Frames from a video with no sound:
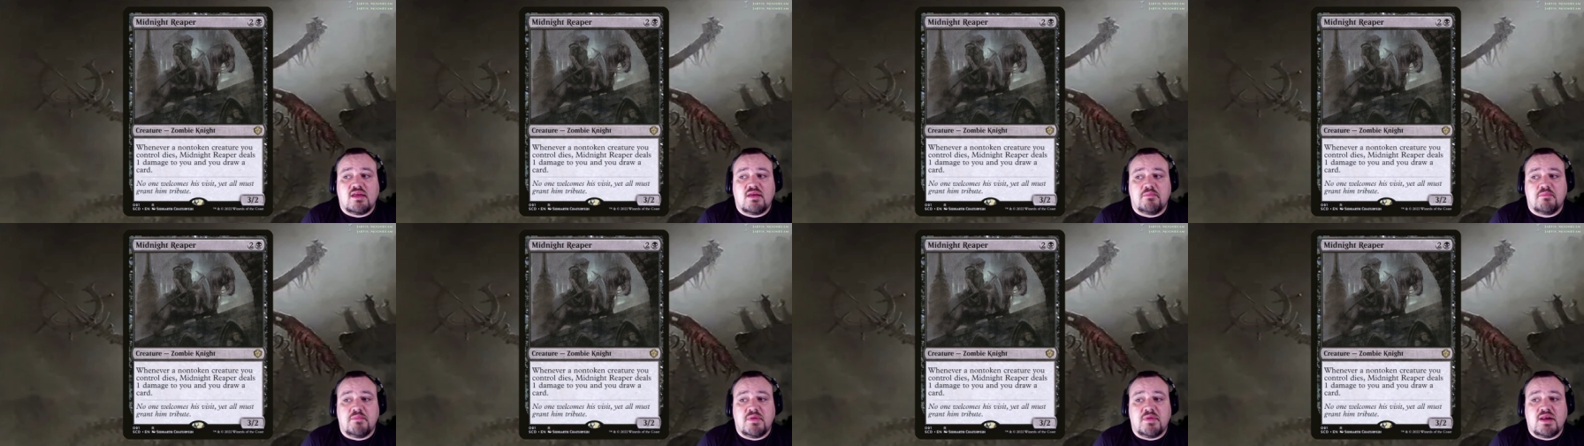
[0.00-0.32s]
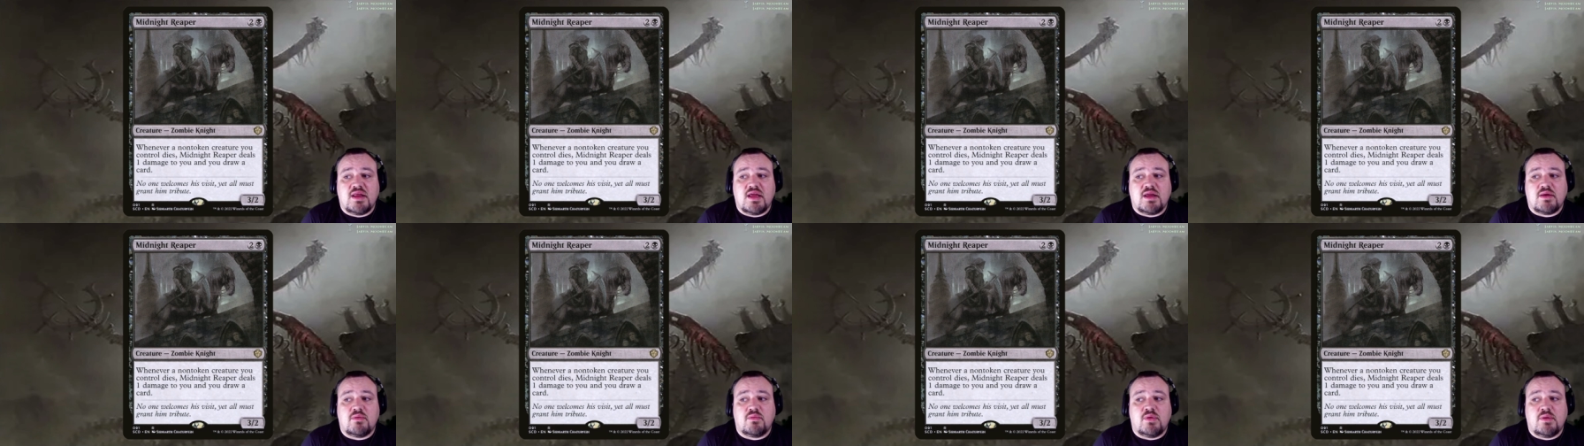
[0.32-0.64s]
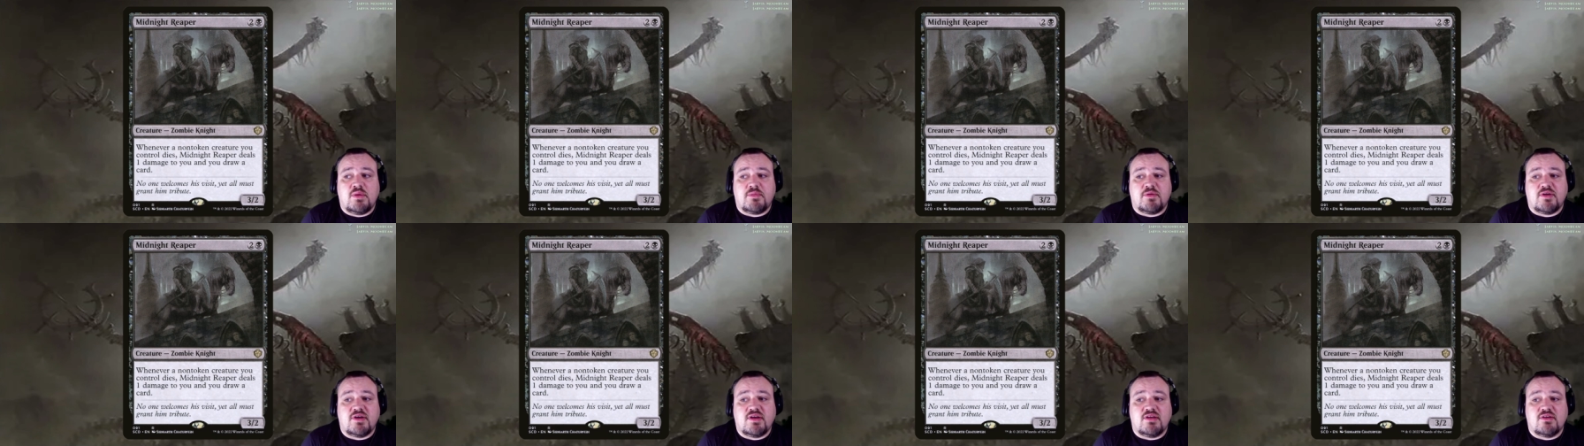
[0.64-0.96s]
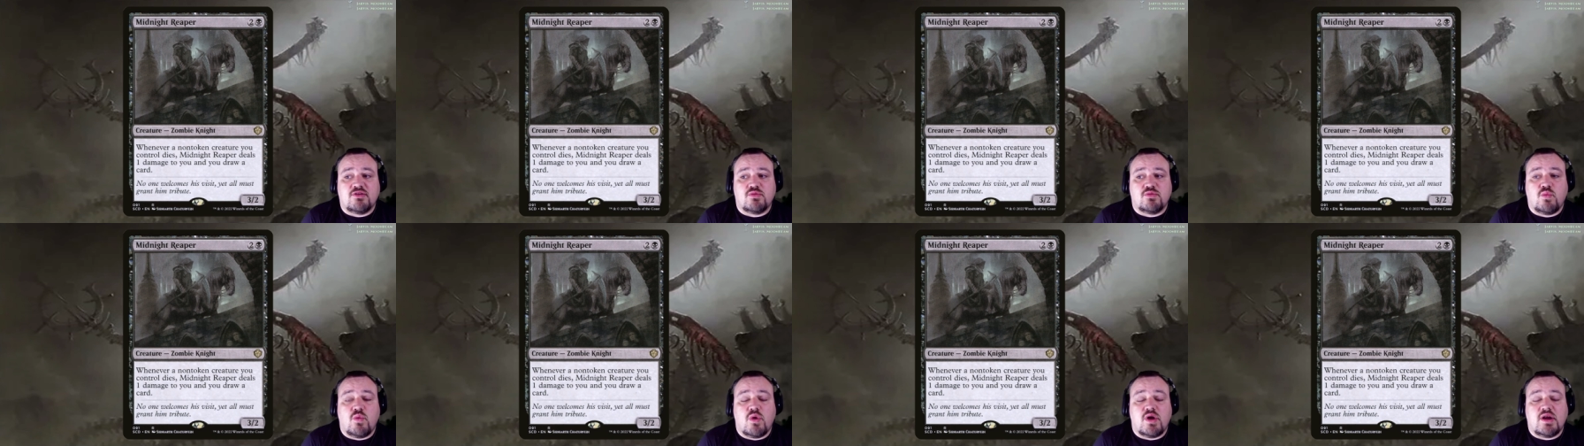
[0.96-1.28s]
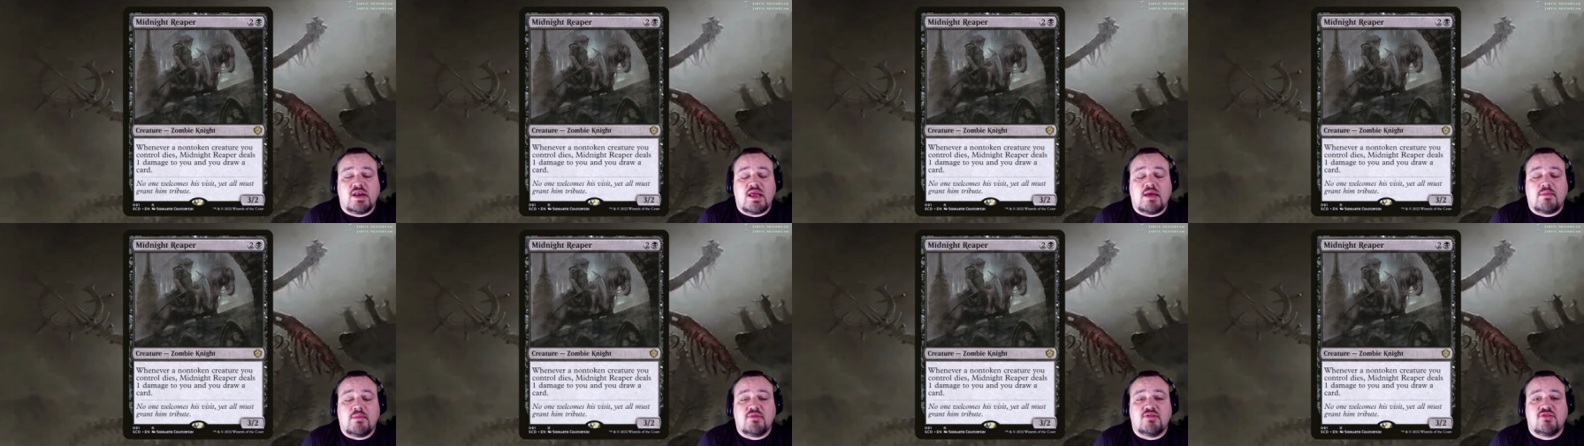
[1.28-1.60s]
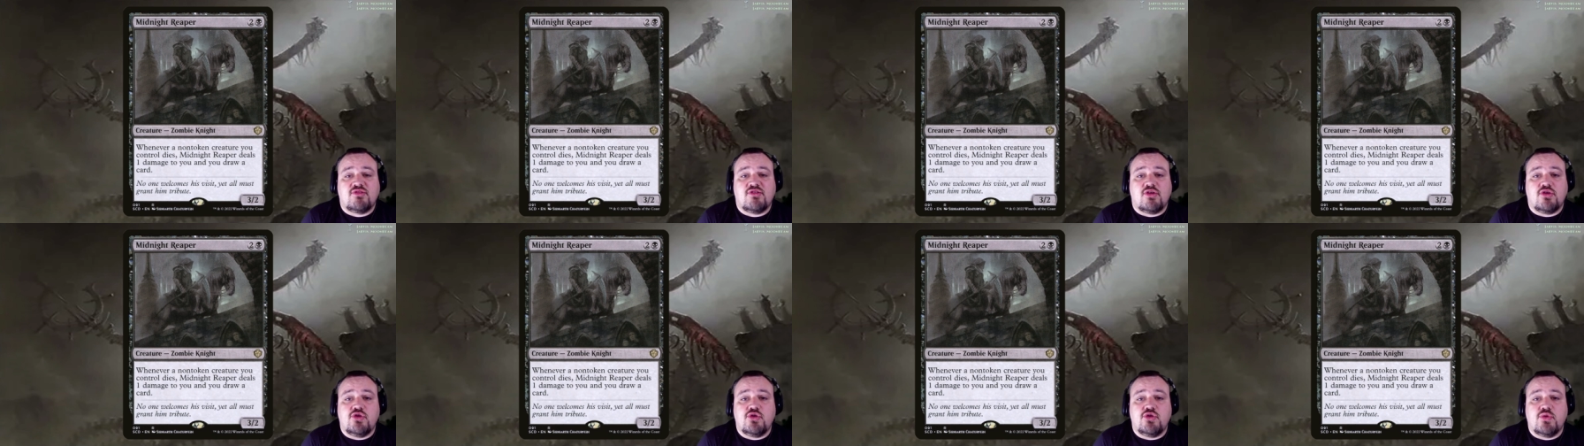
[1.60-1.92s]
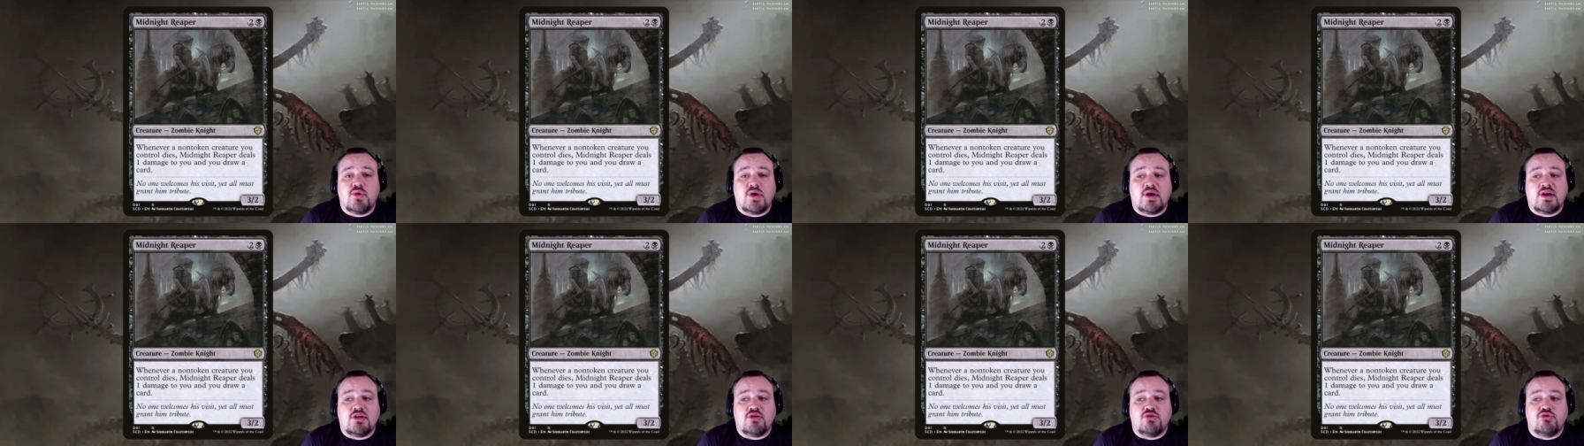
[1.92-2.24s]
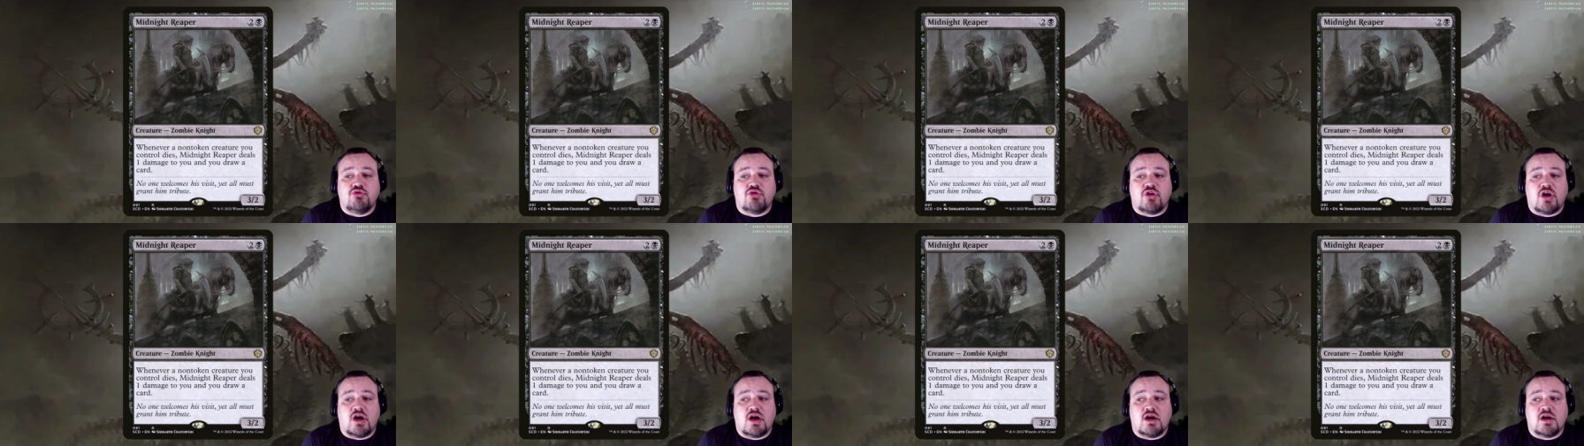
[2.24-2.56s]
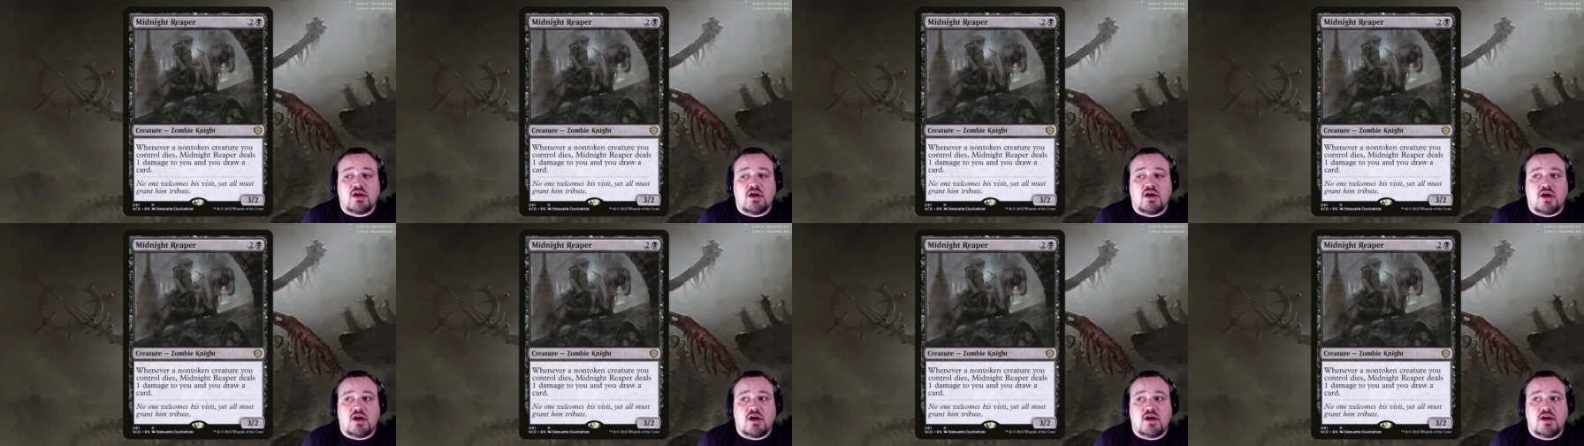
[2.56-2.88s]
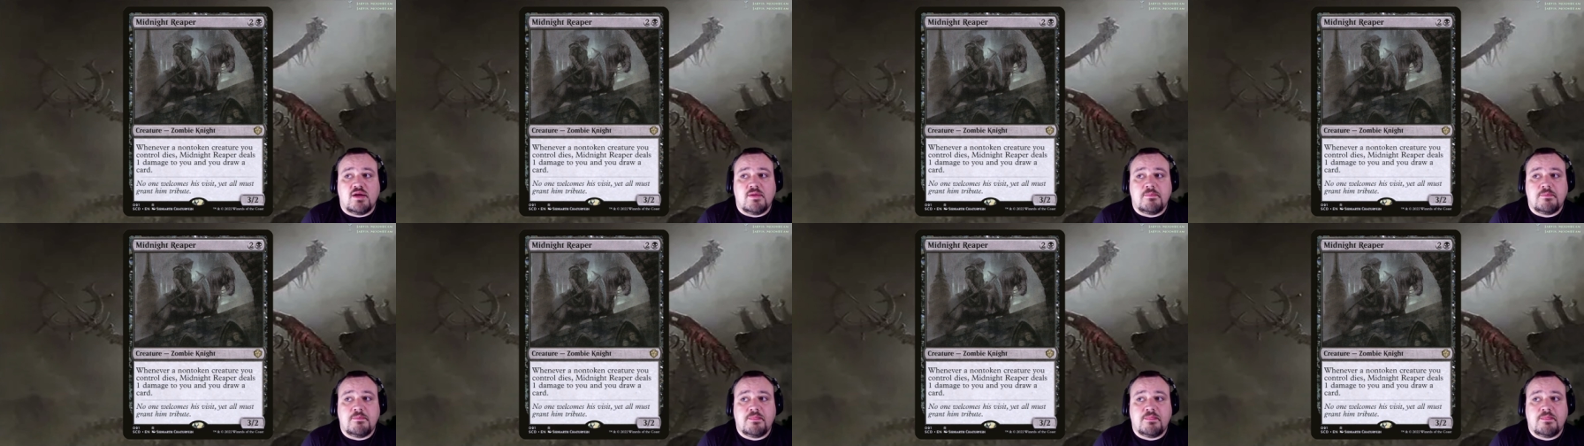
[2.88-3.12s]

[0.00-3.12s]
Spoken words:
Midnight Reaper deals 1 damage to you and you draw a card.